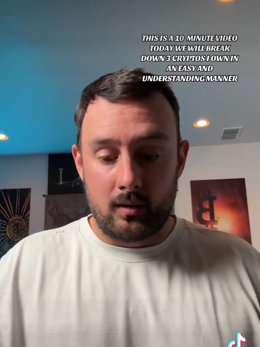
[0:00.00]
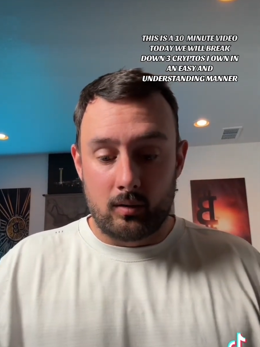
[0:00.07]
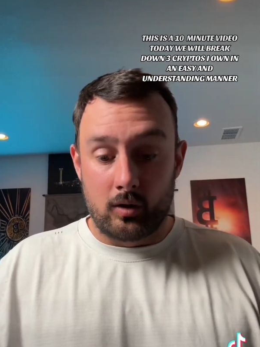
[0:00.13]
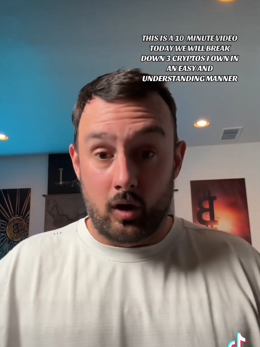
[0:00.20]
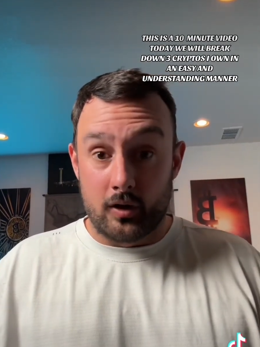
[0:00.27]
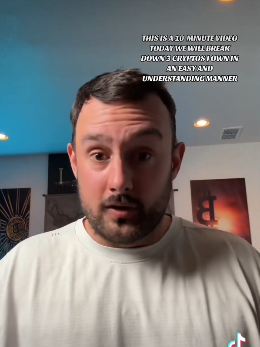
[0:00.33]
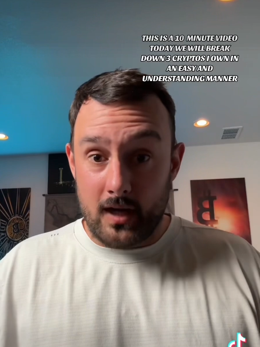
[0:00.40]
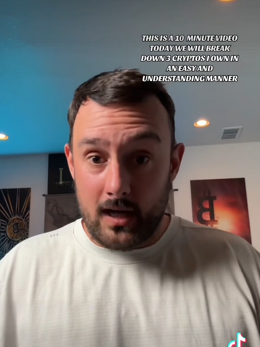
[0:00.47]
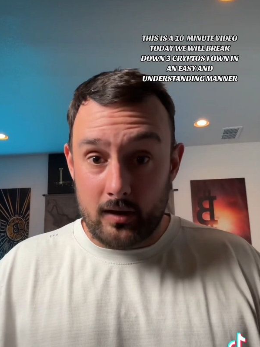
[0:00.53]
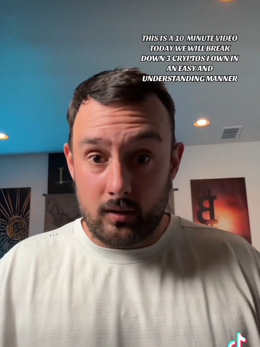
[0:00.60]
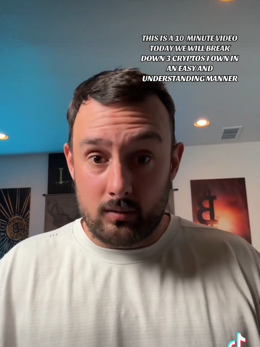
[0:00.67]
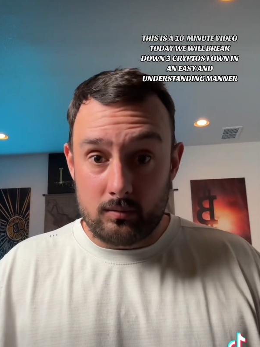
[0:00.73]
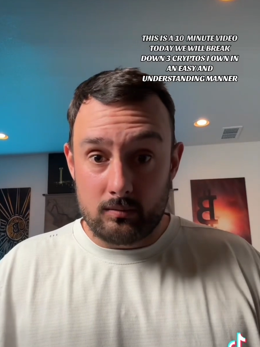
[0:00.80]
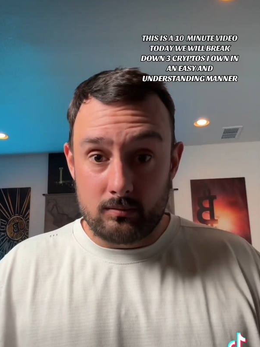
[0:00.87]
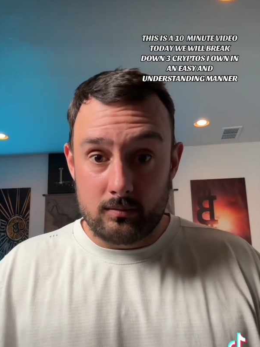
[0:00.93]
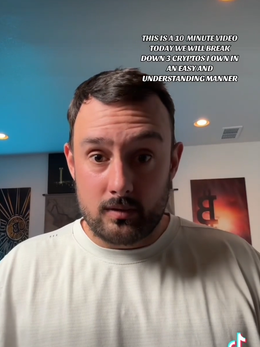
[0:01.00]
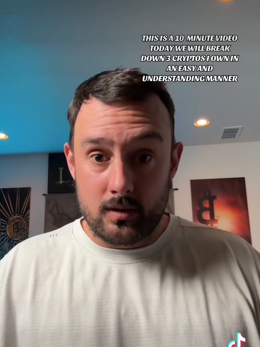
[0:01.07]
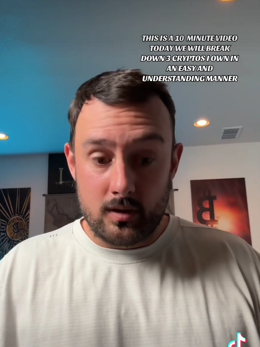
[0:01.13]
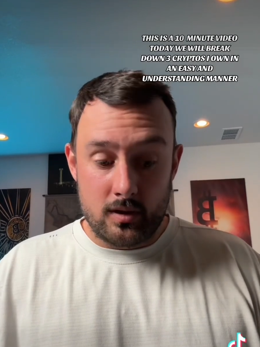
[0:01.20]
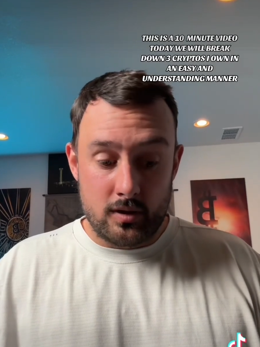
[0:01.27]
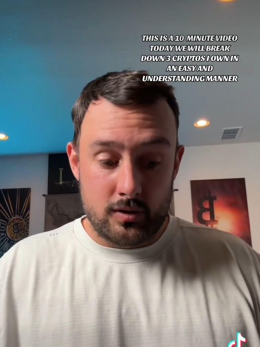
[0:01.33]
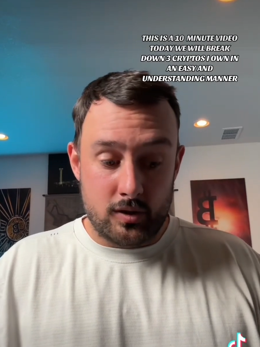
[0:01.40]
Cardano
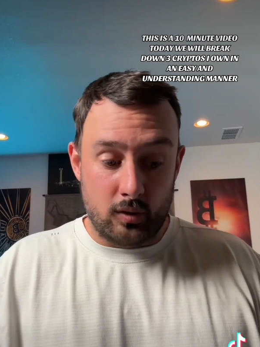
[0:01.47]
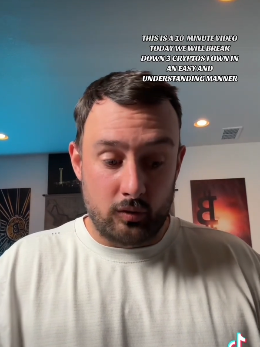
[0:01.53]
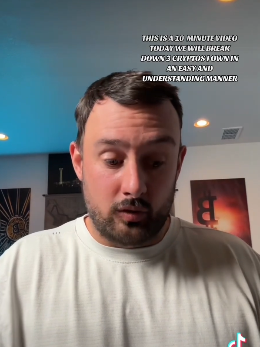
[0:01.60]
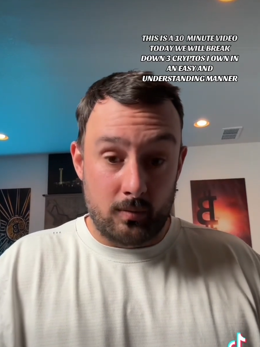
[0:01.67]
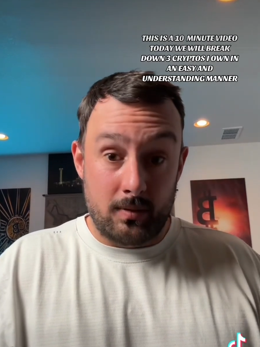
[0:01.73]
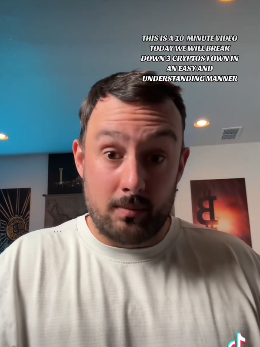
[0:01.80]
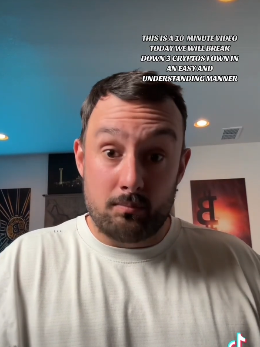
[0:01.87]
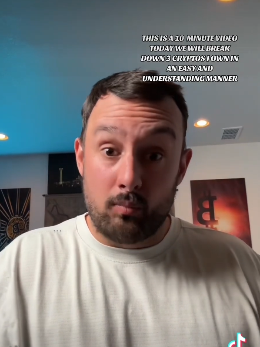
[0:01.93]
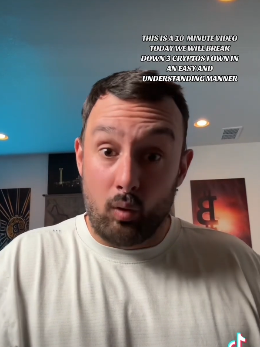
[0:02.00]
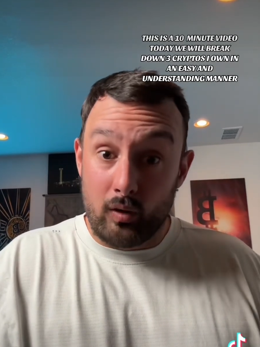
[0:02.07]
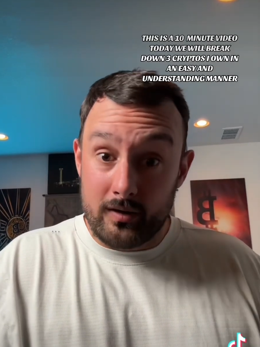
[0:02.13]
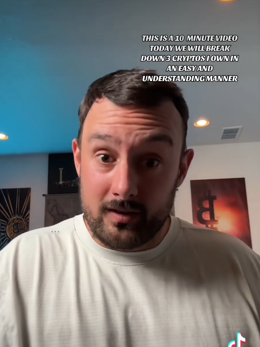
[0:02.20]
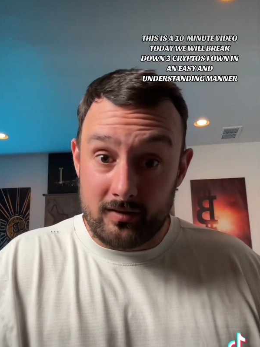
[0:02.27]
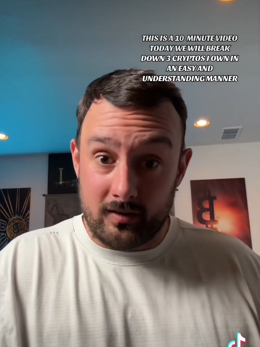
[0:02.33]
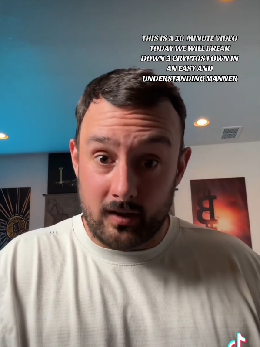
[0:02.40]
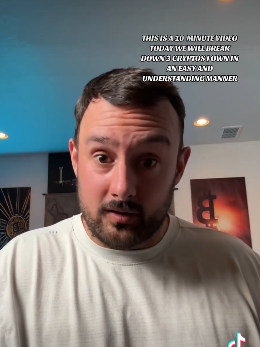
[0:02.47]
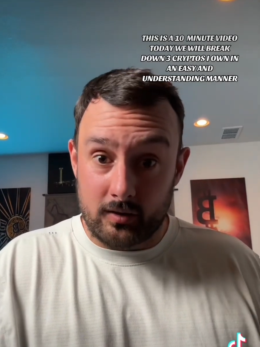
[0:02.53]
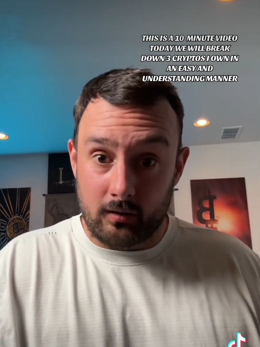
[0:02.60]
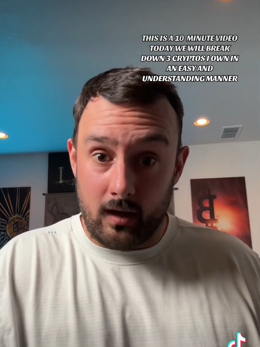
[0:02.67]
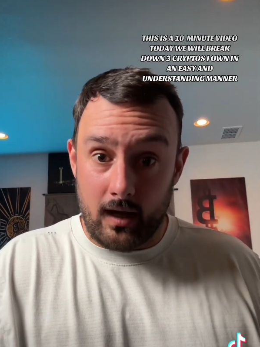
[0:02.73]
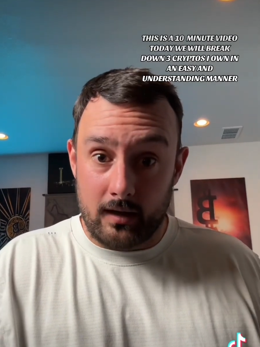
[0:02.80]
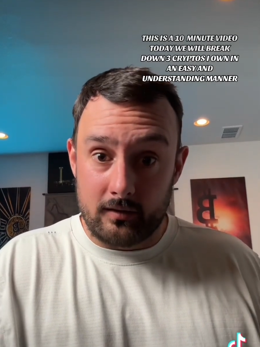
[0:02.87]
chose to be more
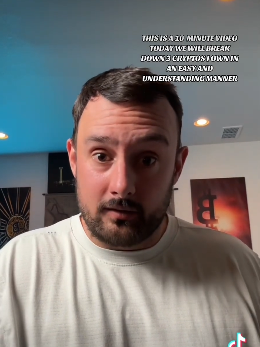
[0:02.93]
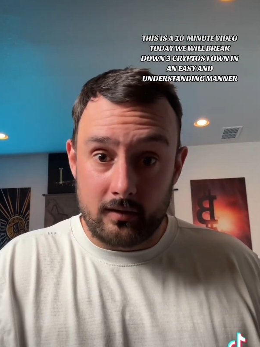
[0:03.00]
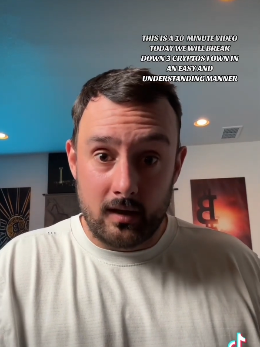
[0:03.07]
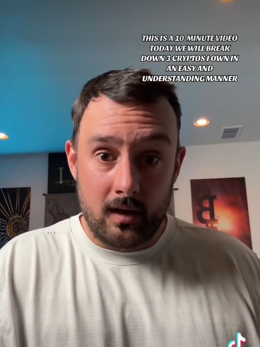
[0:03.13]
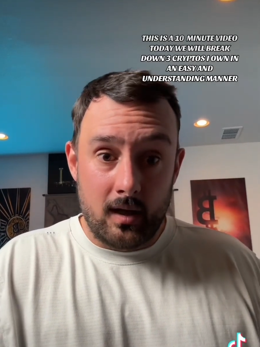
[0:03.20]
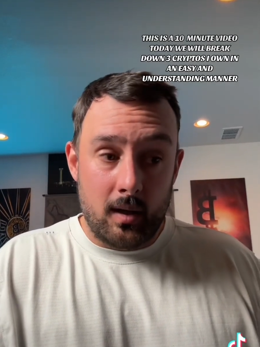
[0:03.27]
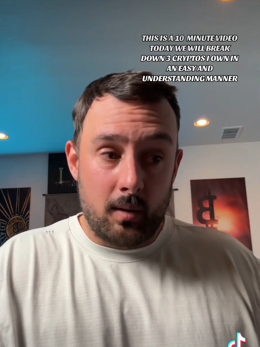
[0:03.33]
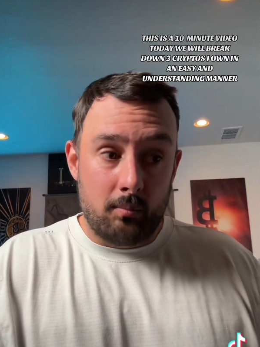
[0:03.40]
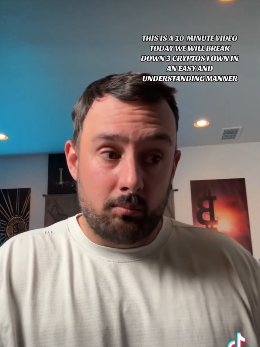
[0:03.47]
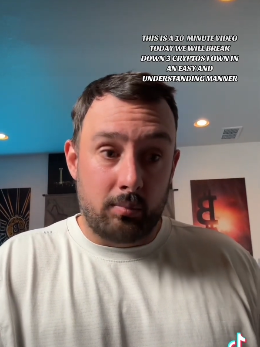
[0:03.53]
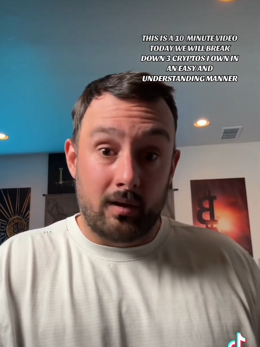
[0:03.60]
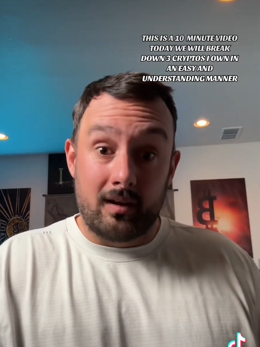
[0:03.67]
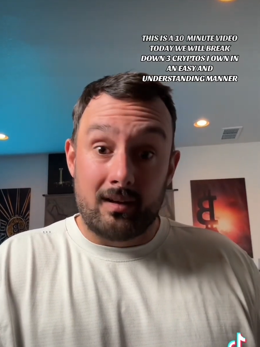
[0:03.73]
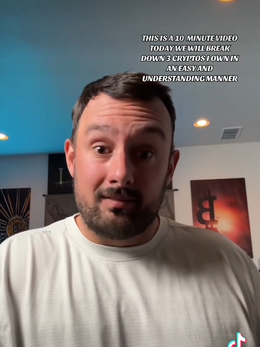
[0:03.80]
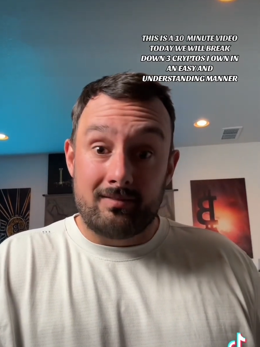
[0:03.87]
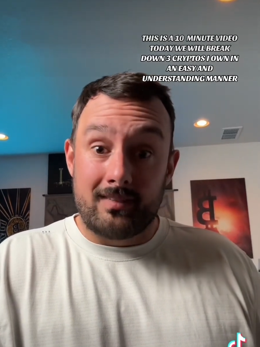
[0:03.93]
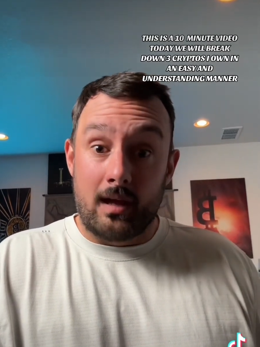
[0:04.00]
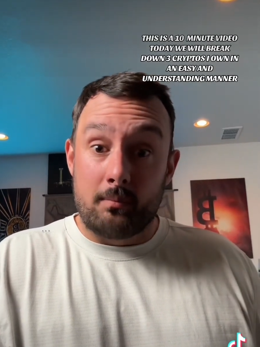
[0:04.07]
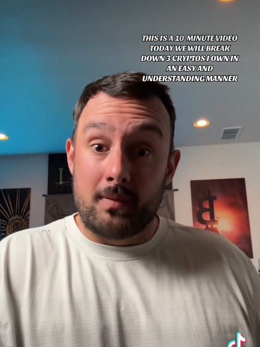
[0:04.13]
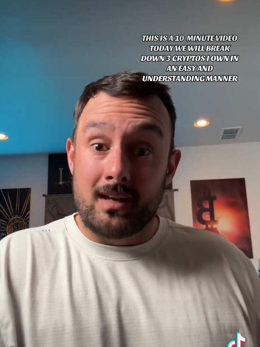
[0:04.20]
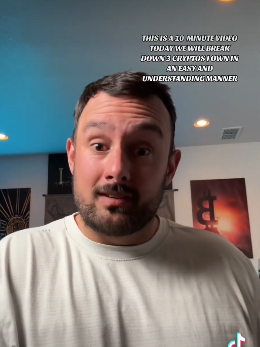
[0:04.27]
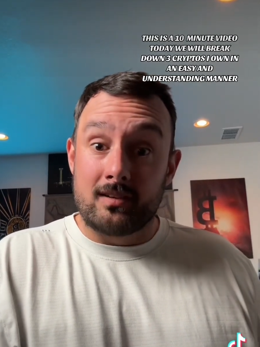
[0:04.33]
decentralized, but that
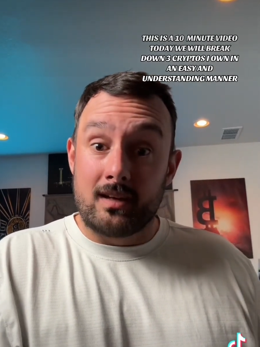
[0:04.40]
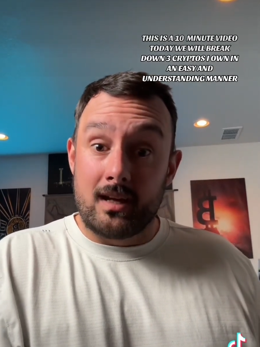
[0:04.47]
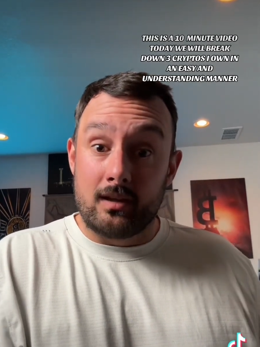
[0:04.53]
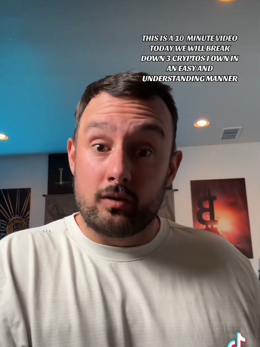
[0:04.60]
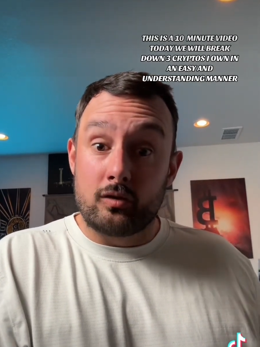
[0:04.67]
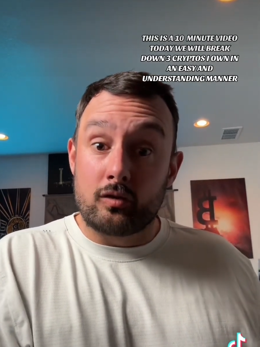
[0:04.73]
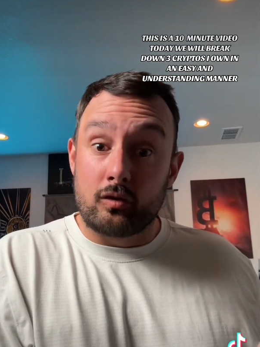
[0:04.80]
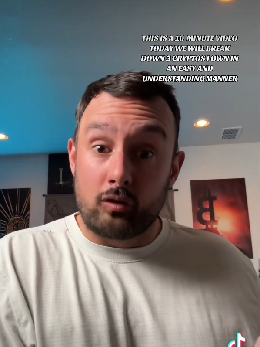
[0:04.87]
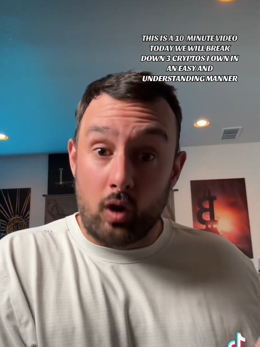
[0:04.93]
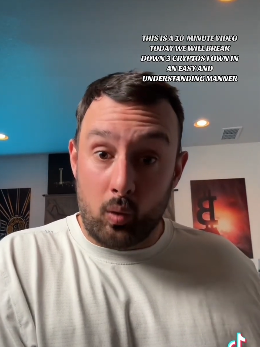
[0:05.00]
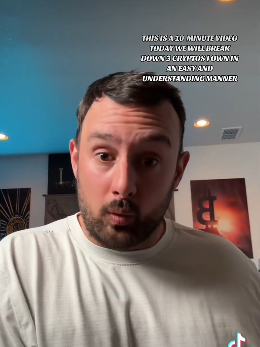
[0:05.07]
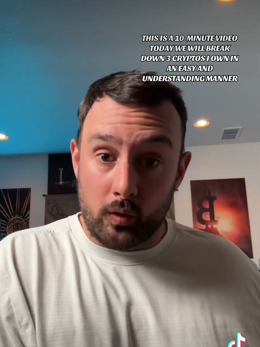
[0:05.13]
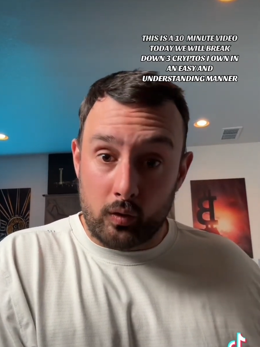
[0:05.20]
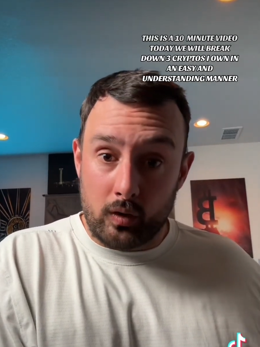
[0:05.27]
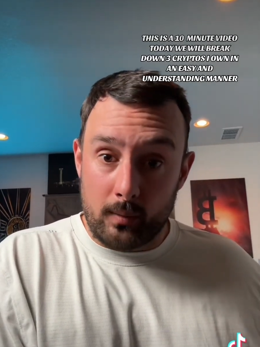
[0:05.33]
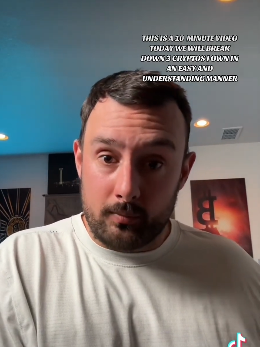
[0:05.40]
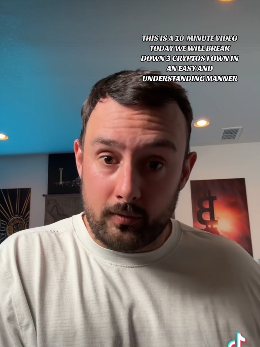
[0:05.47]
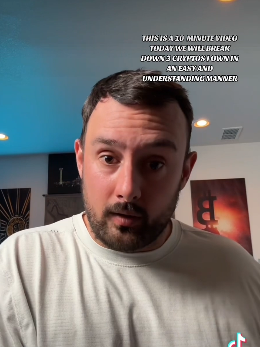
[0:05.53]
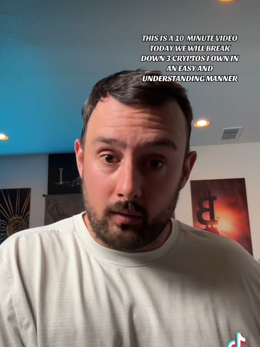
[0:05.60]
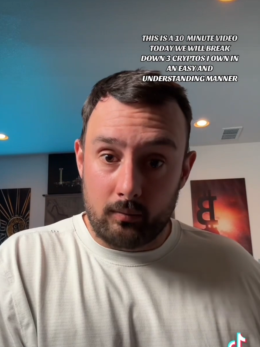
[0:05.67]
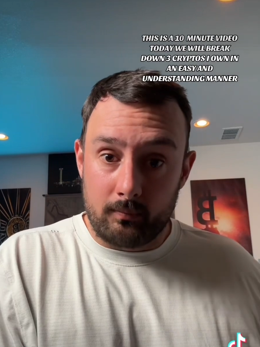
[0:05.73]
makes it a slower crypto.